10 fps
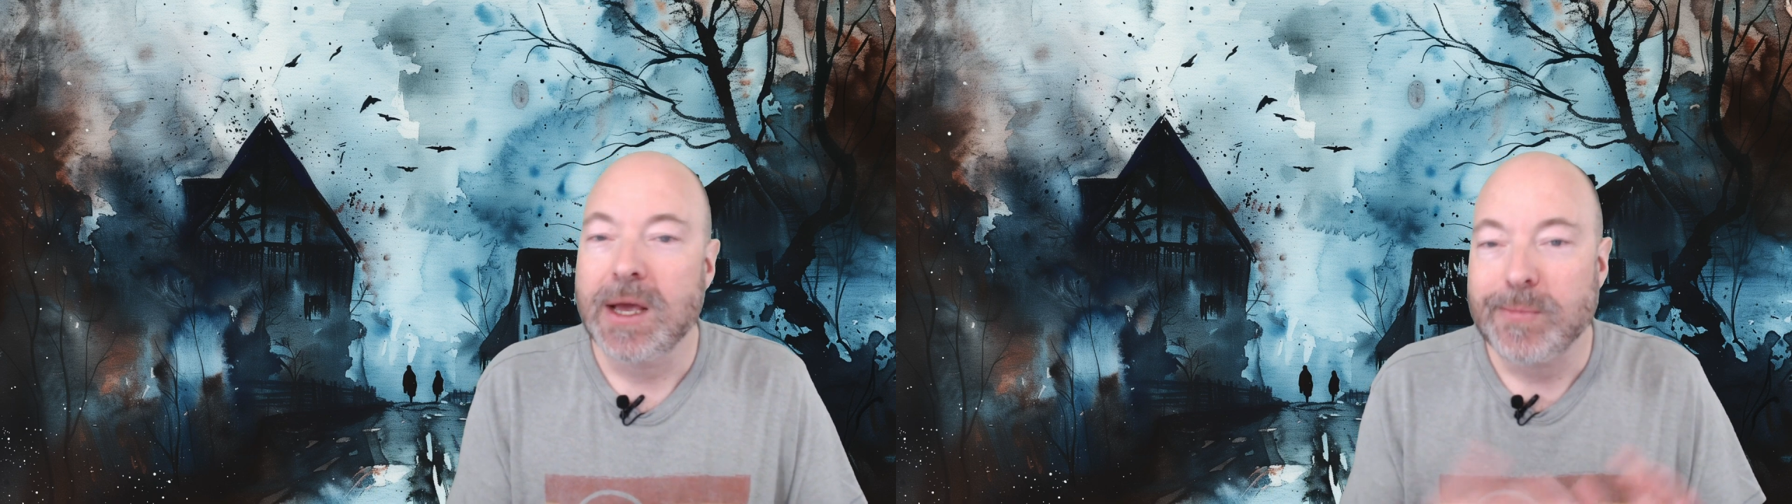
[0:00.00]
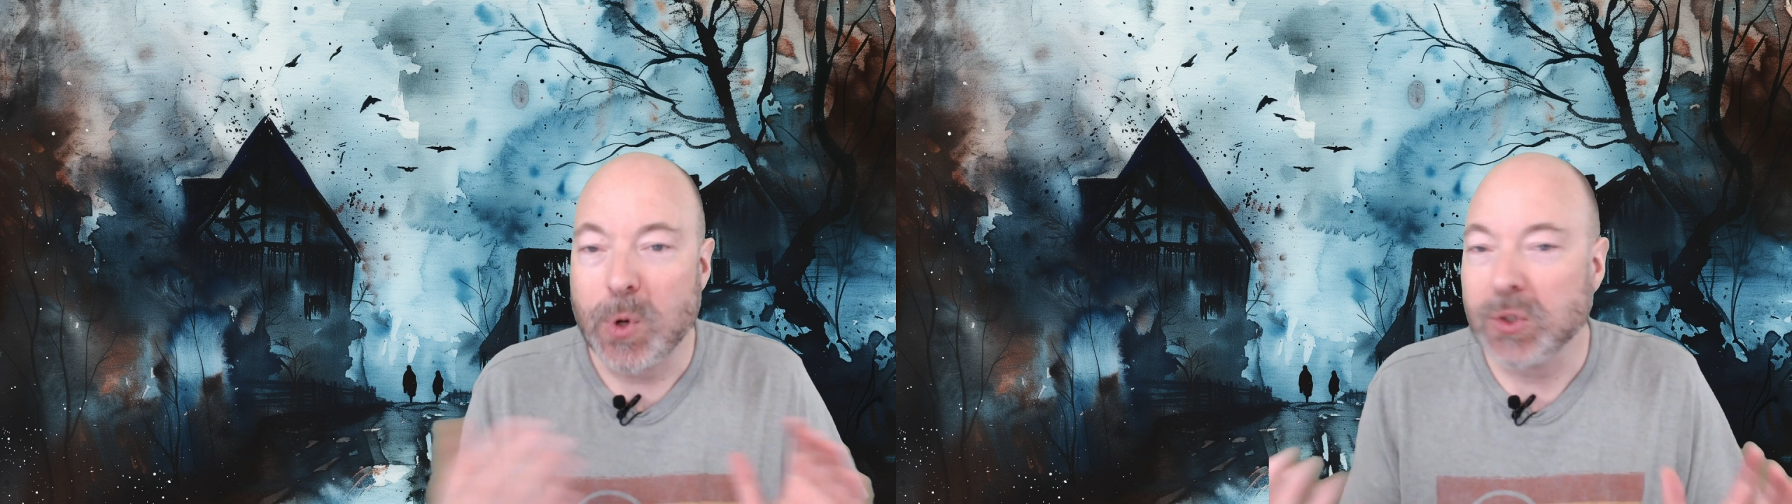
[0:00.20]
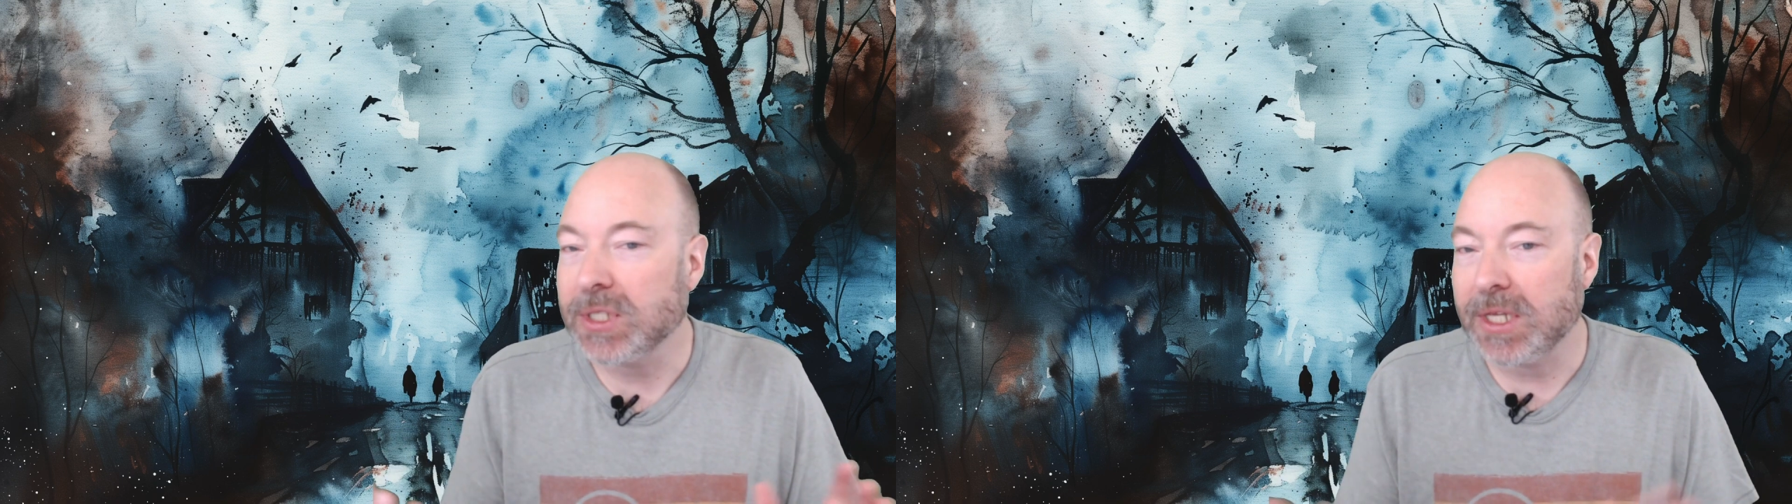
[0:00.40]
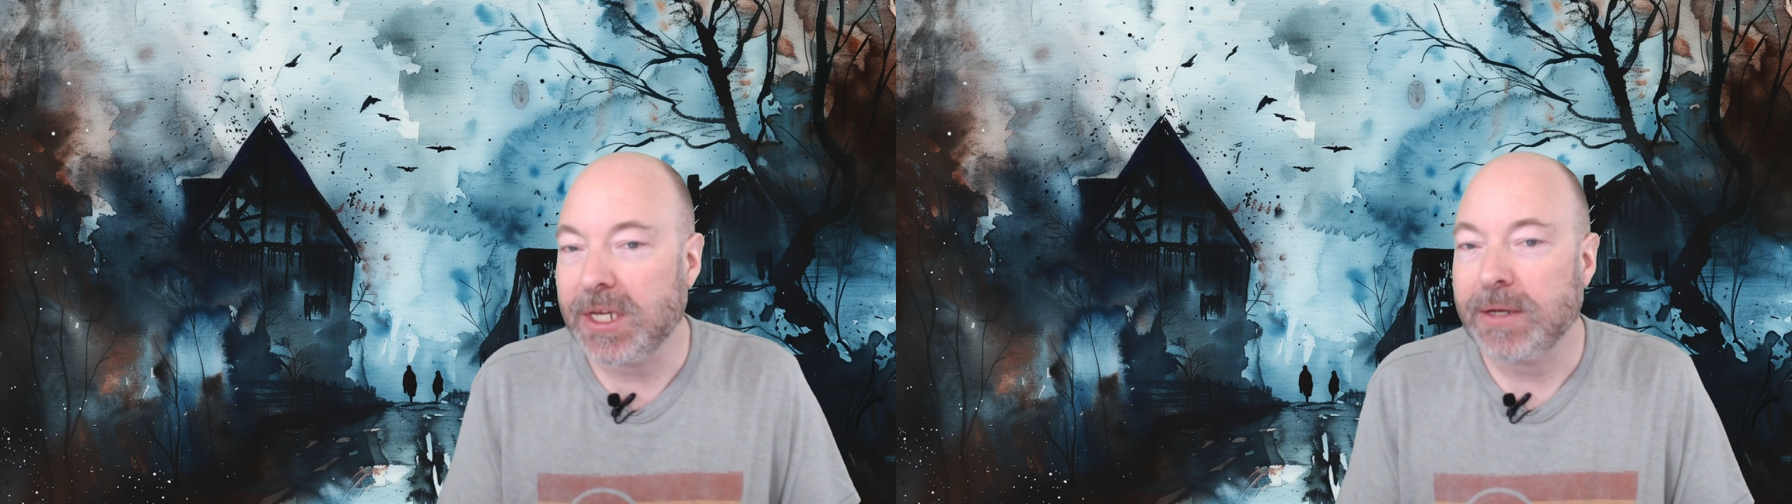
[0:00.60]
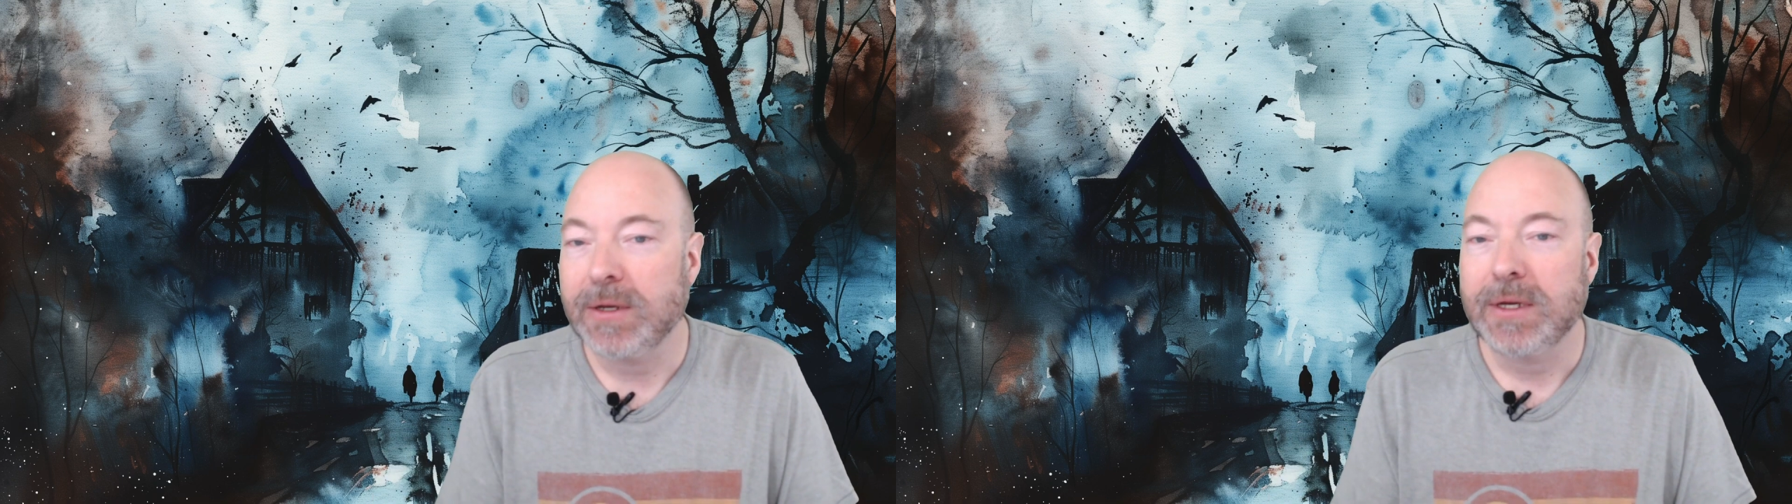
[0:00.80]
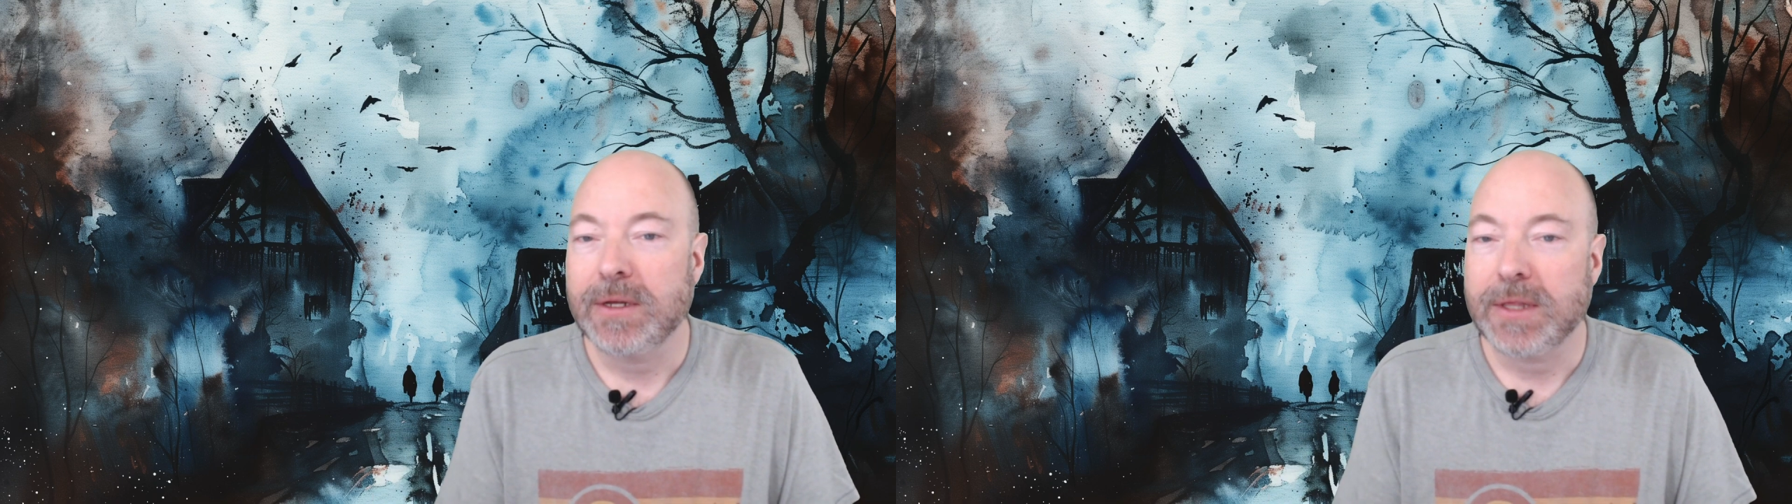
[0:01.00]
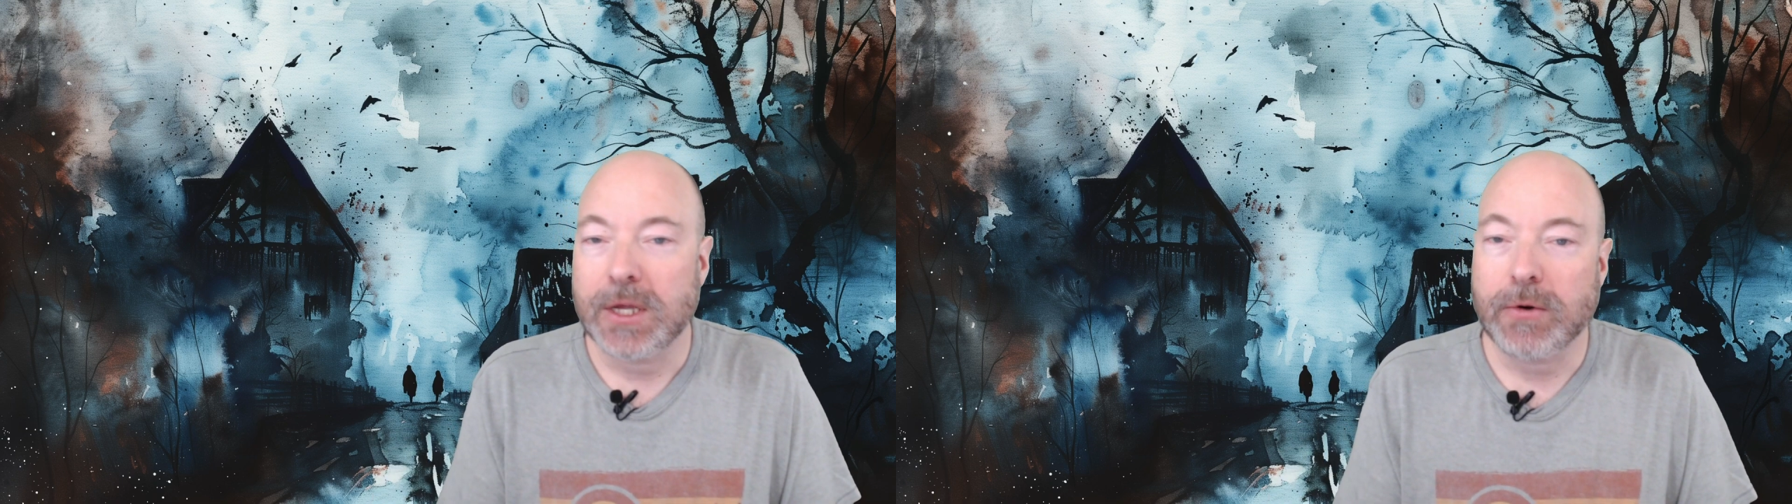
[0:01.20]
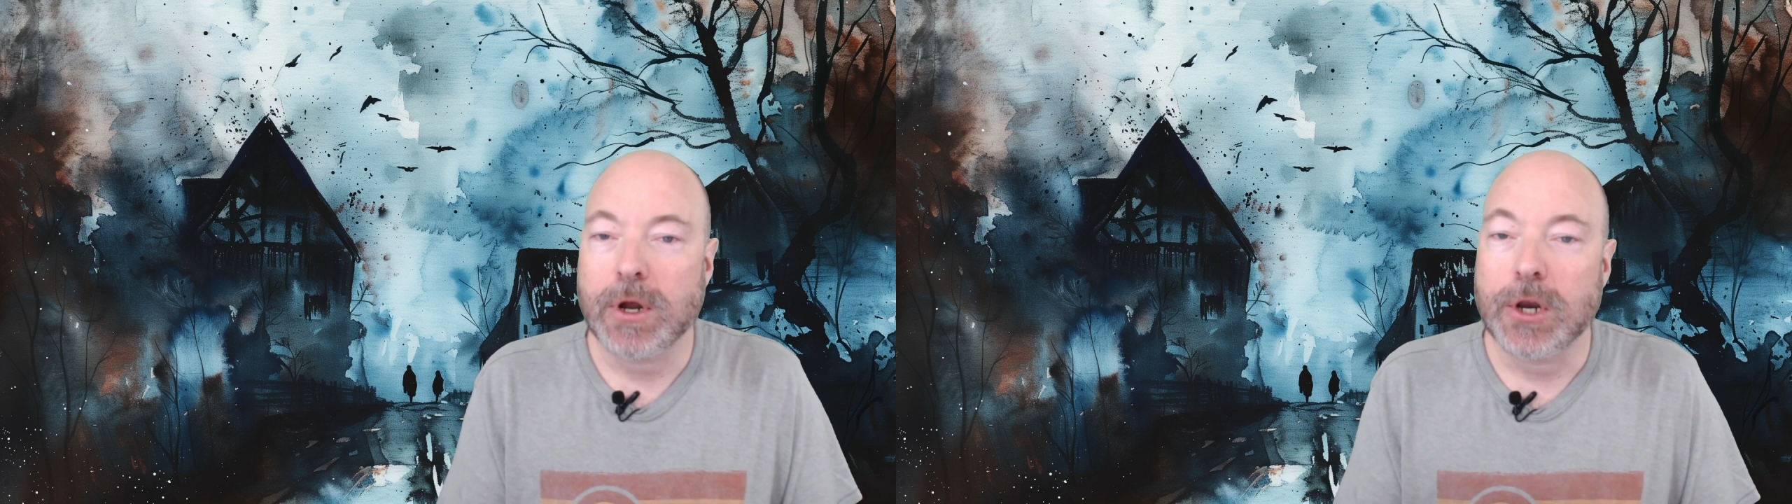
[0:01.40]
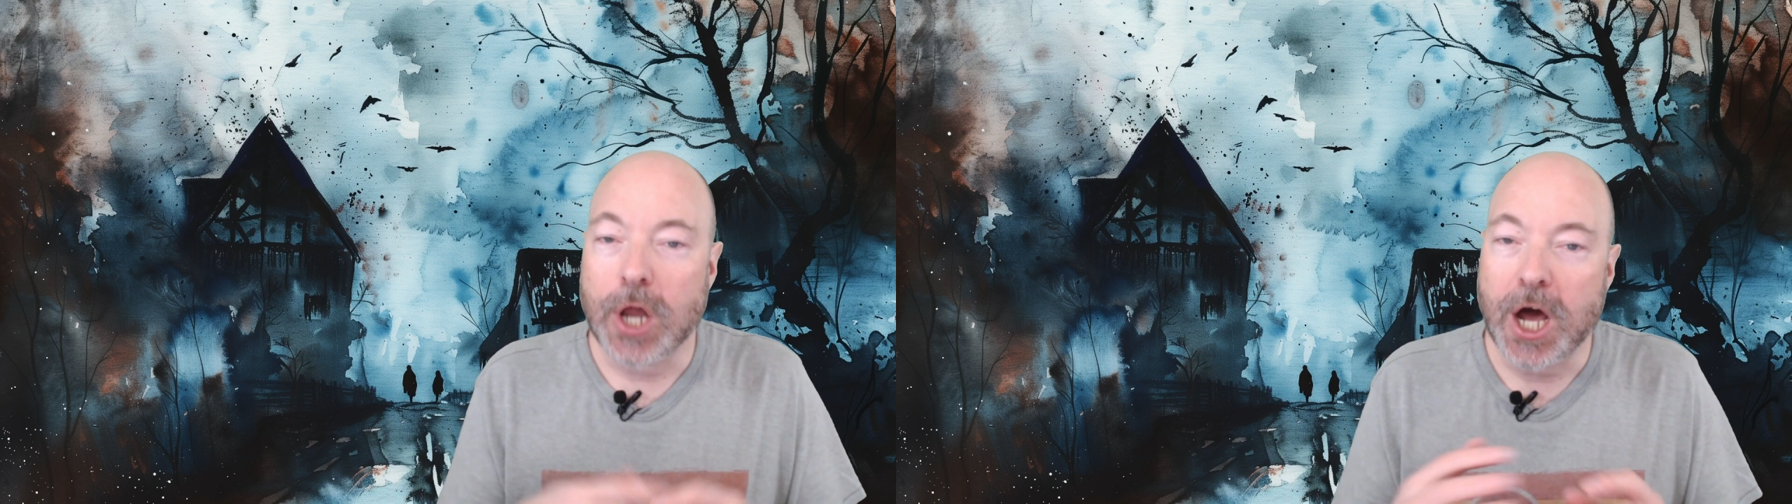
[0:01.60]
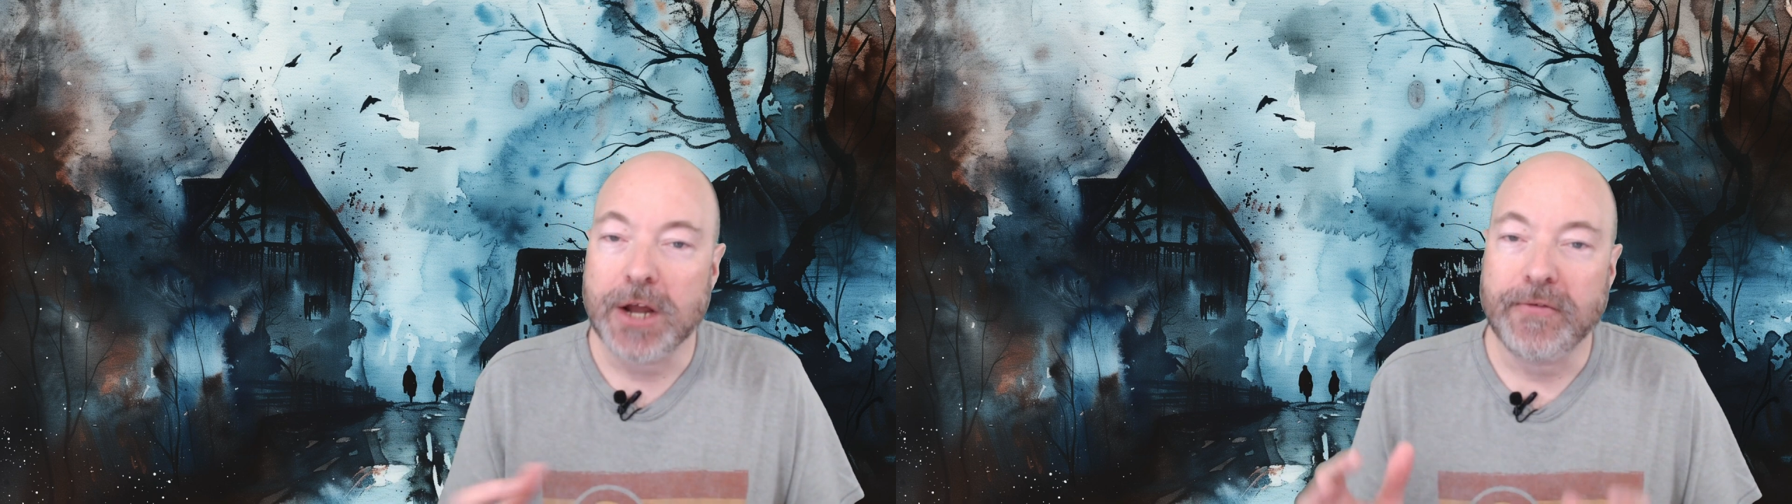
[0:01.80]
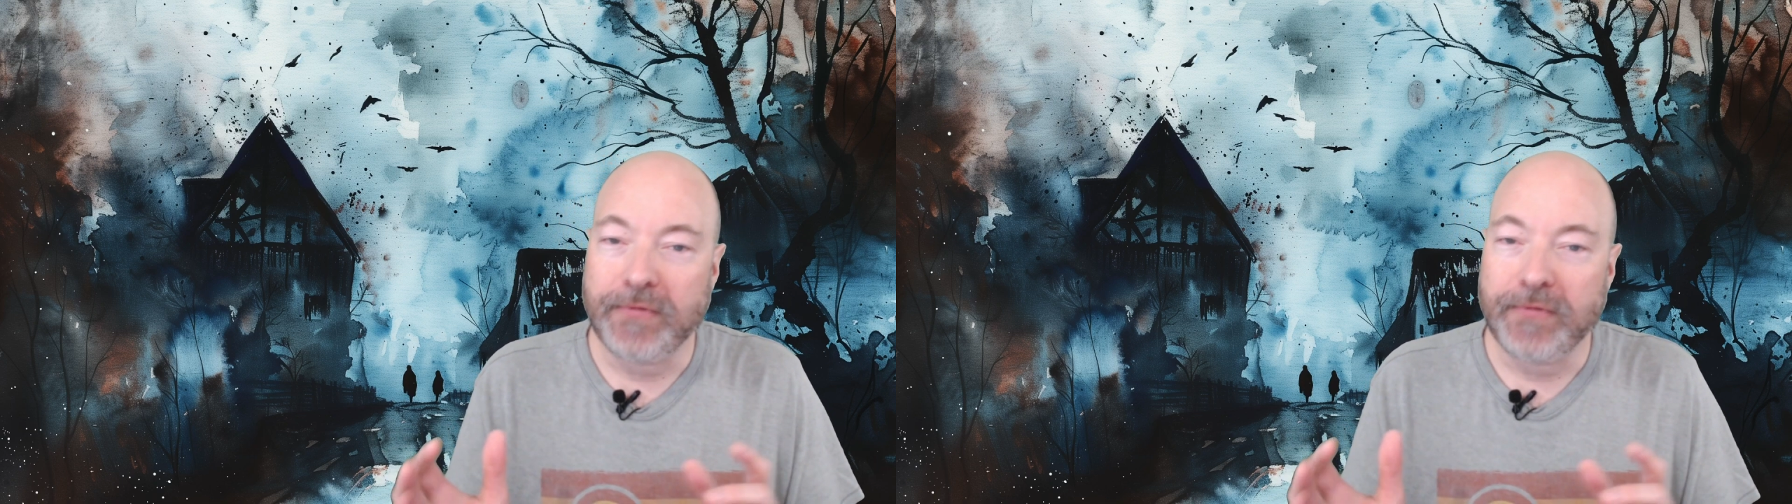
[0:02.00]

Mostly, there were a lot of